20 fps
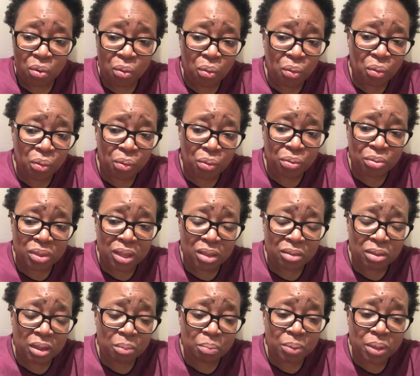or
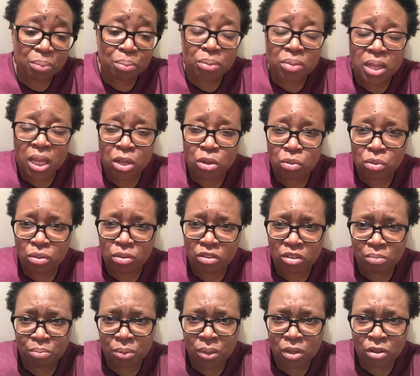that people that you can
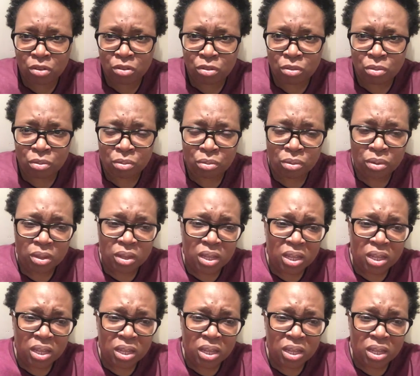speak to.